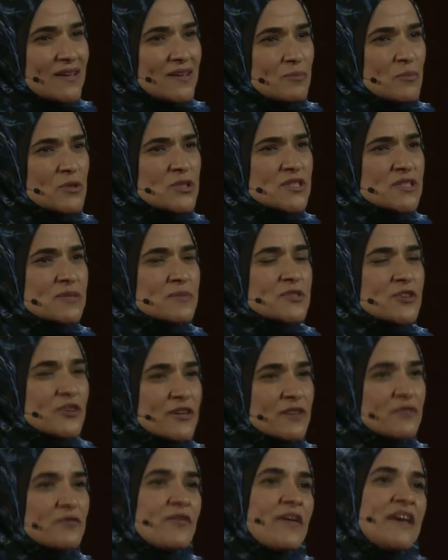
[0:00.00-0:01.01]
Muslims are
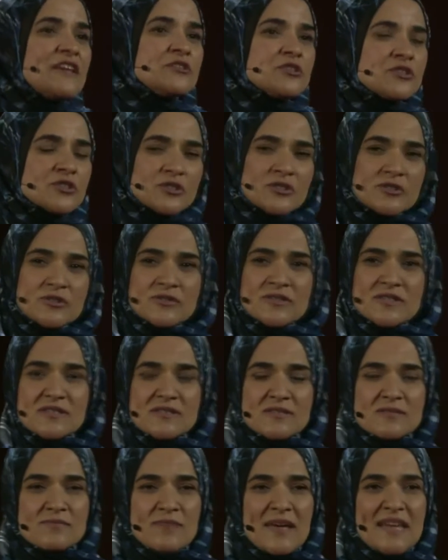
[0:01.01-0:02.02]

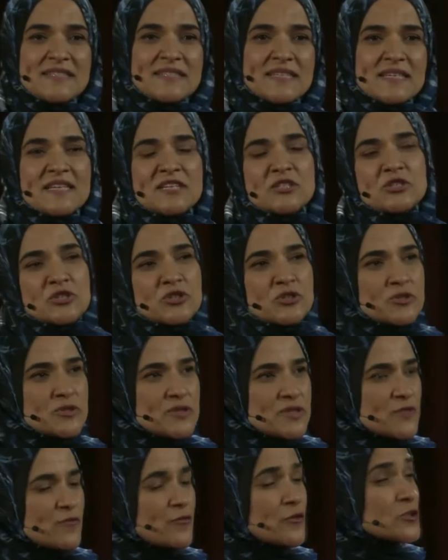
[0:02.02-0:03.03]
inventors and
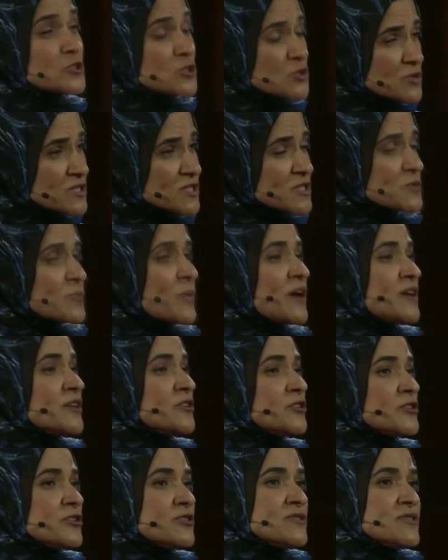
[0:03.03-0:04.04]
teachers, first
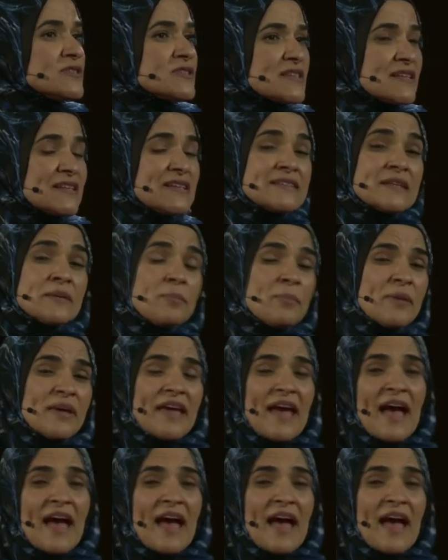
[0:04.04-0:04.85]
responders, and Olympic